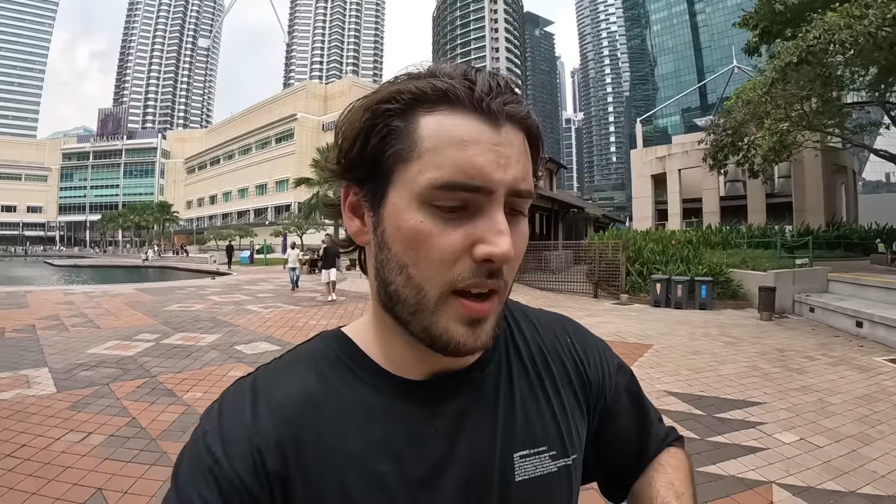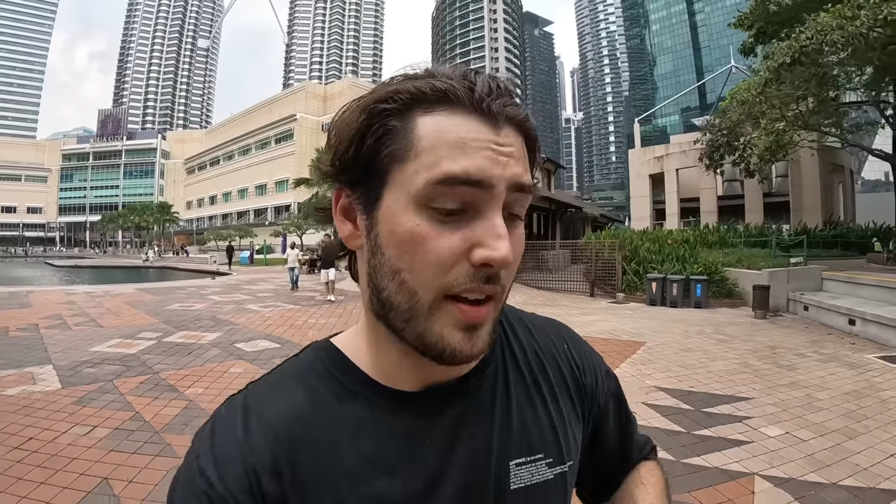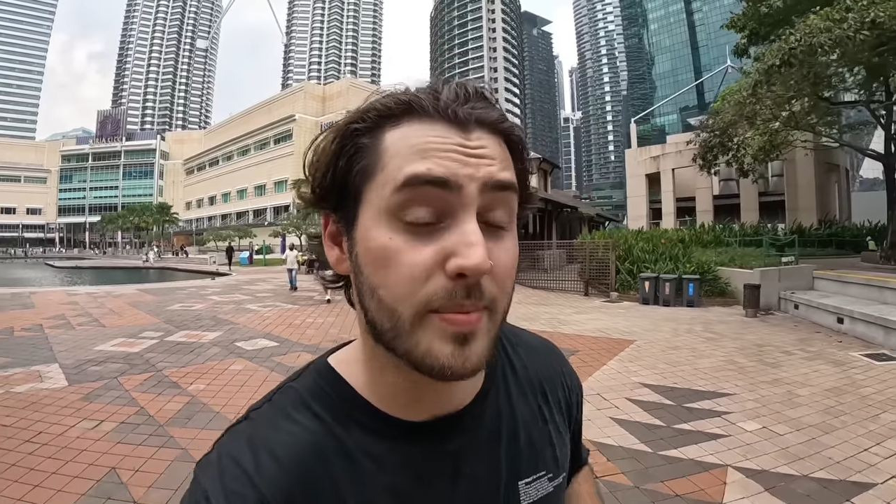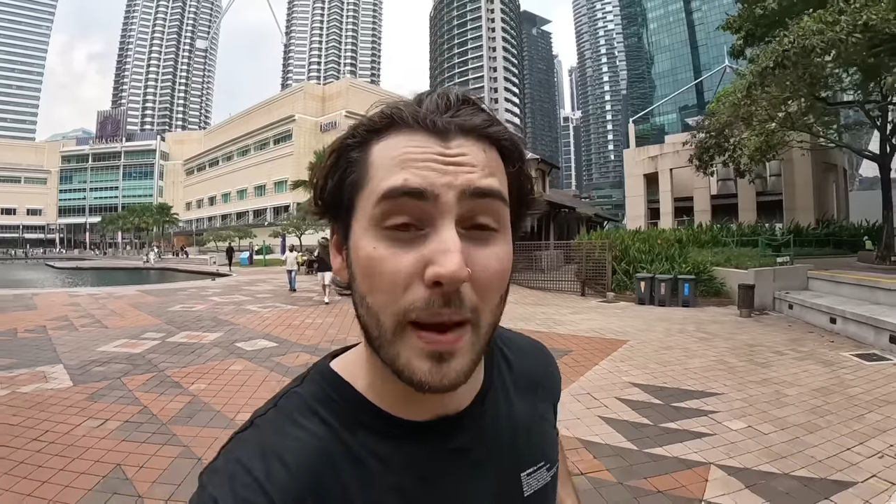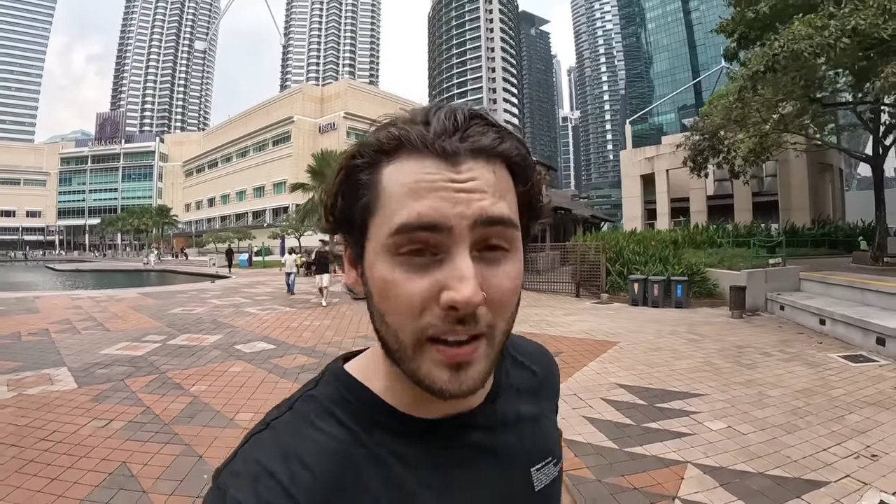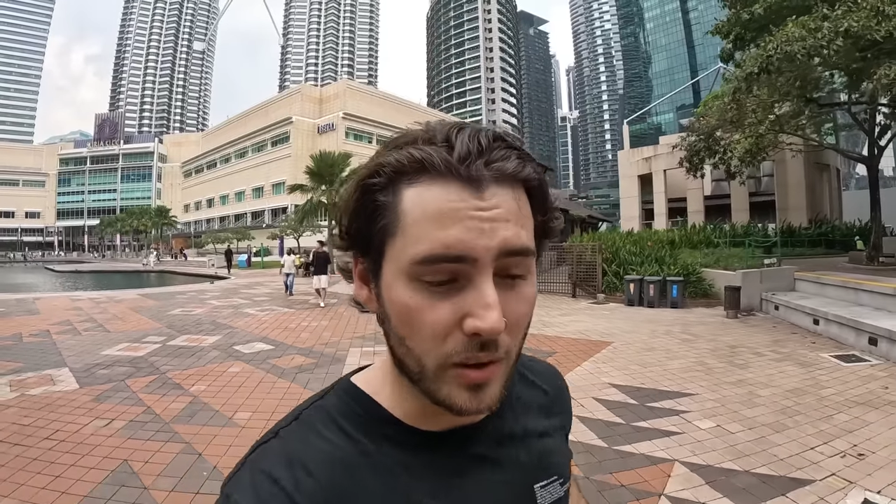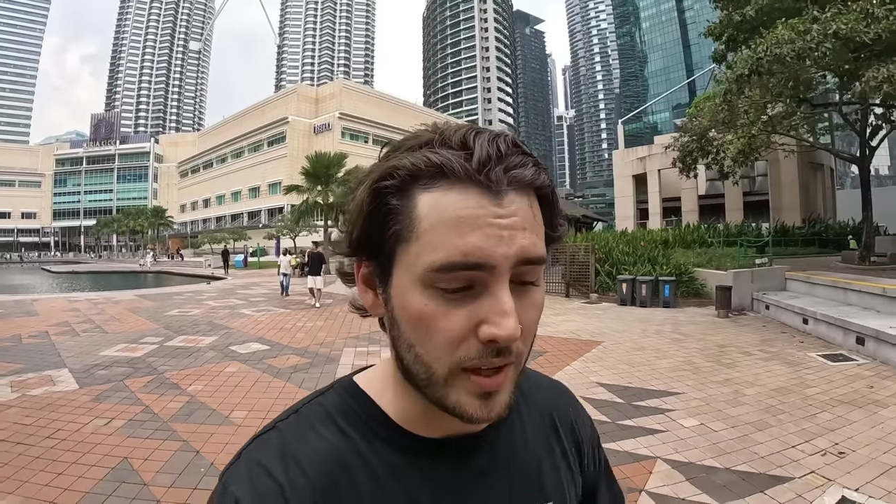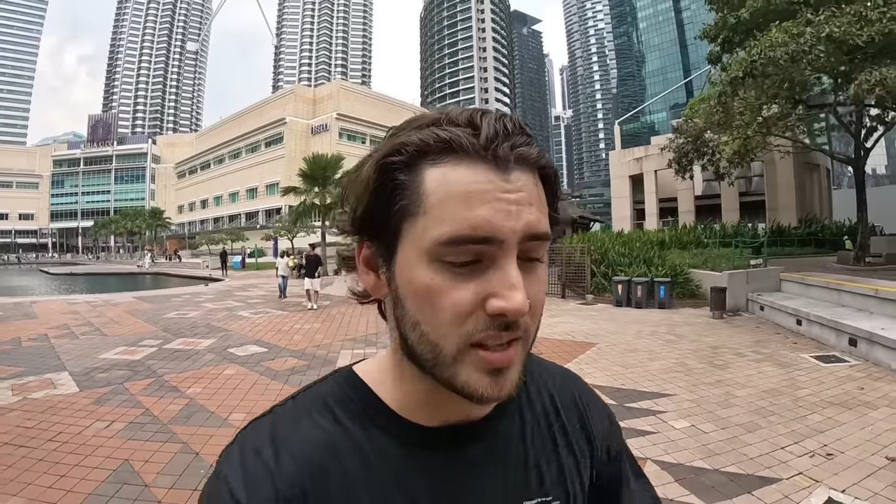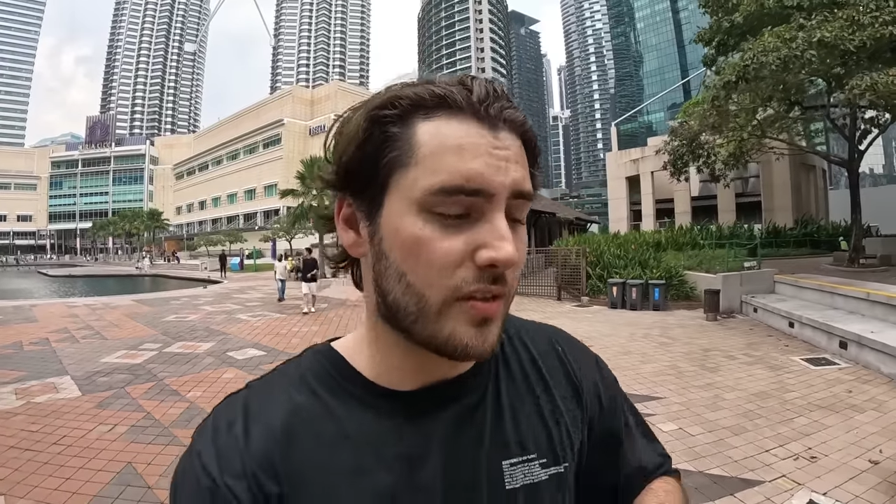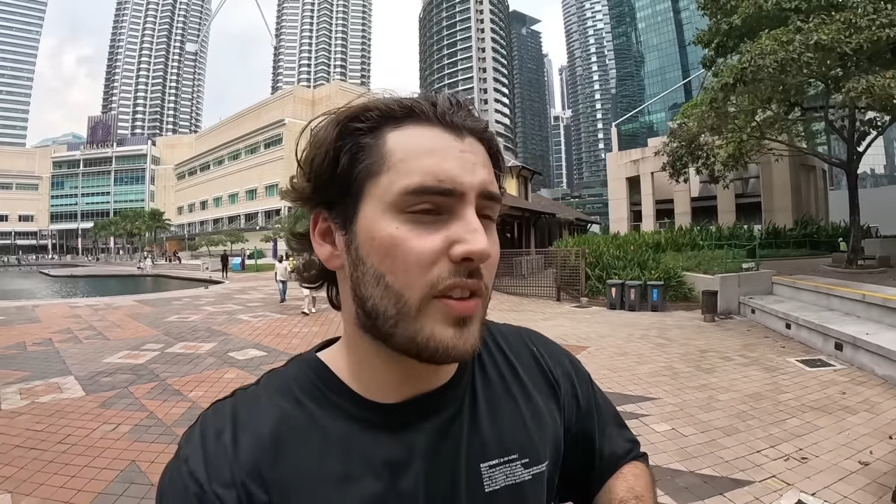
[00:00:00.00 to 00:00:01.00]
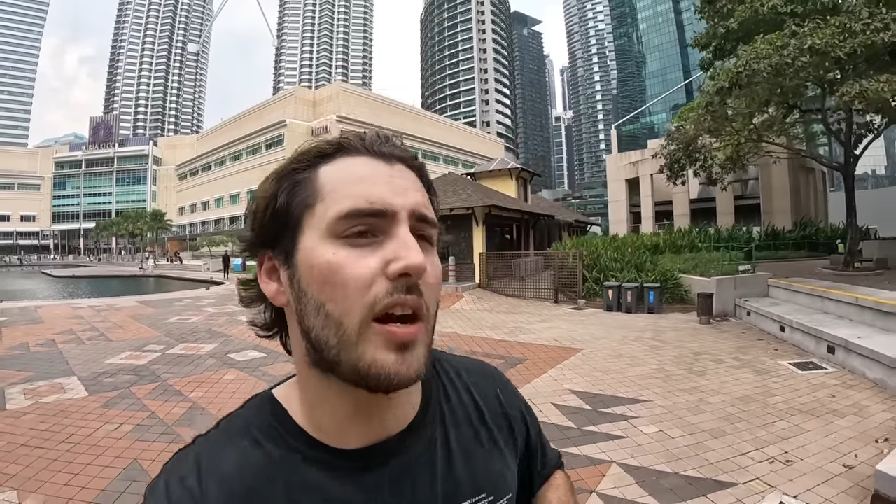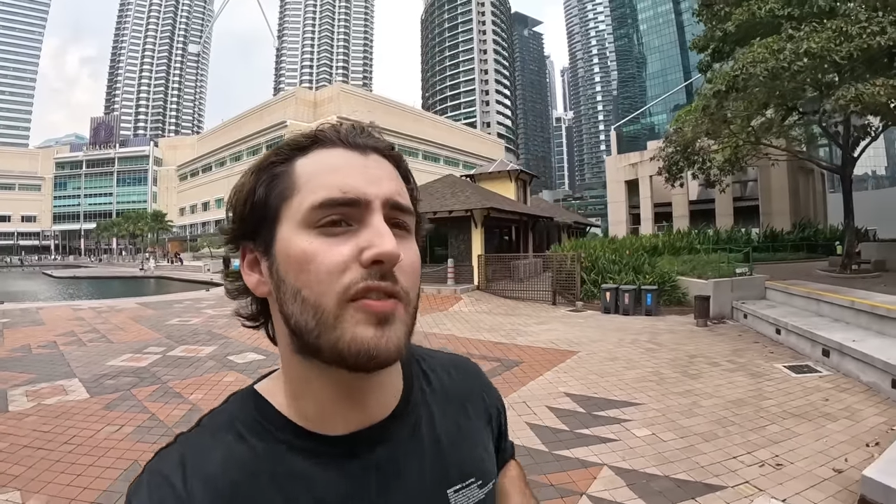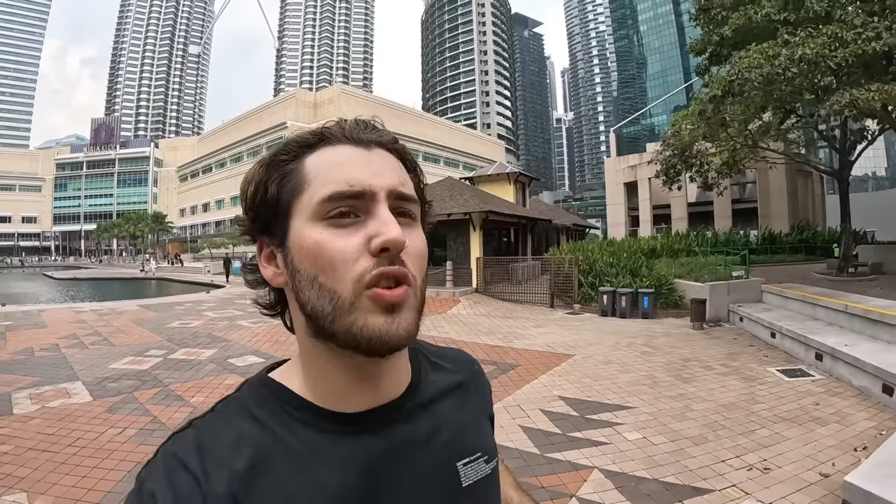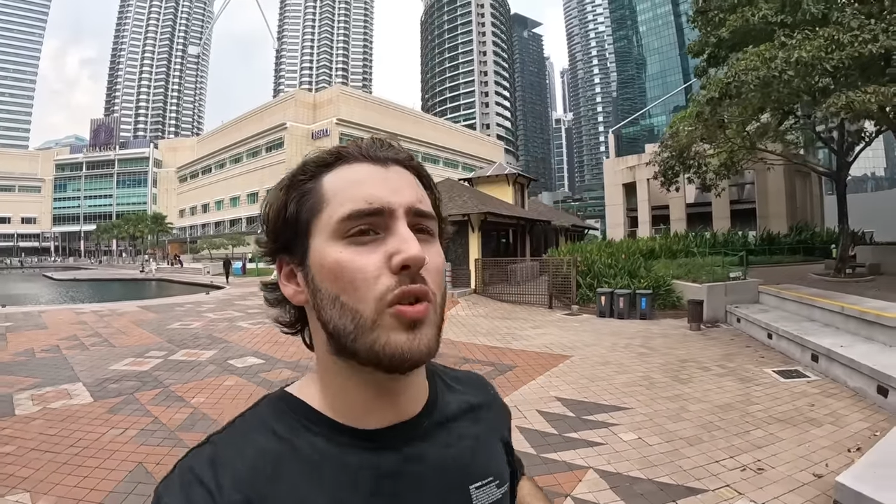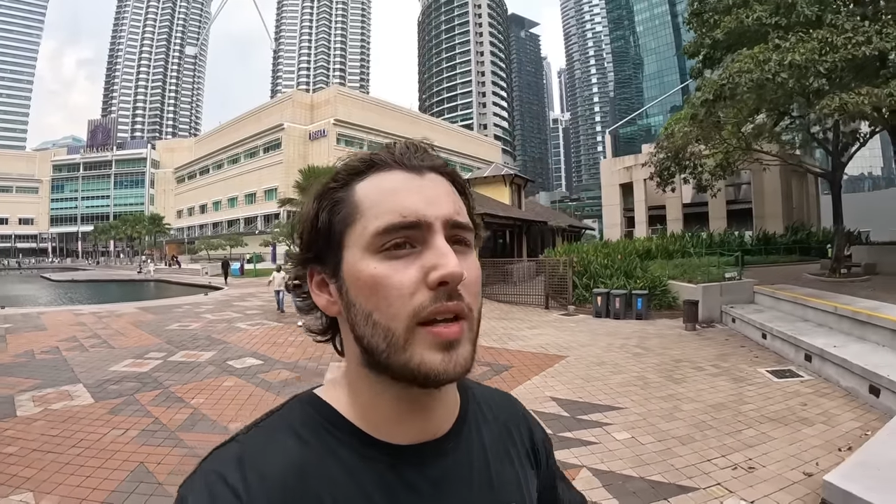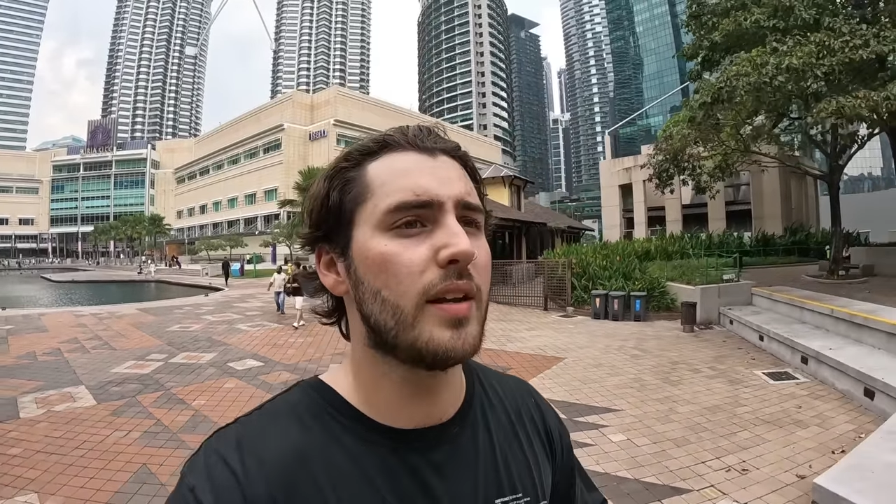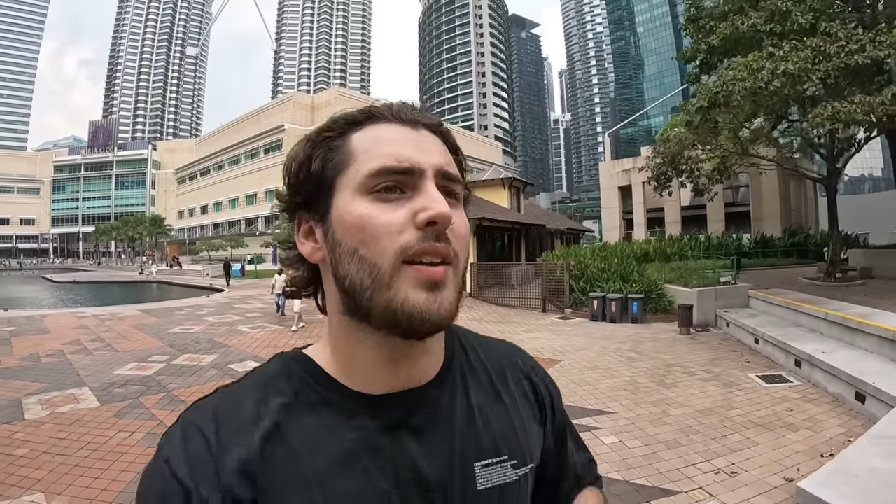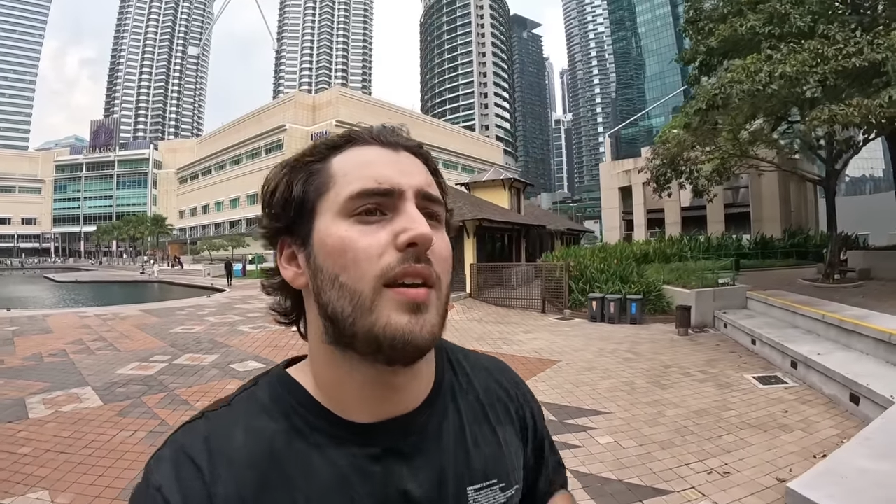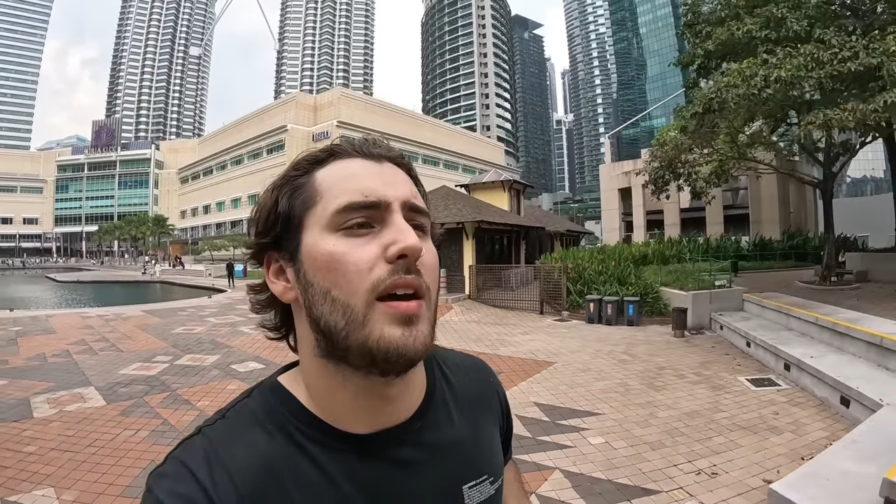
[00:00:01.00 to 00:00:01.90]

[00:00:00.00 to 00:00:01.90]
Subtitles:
kind of spending the rest of the afternoon in.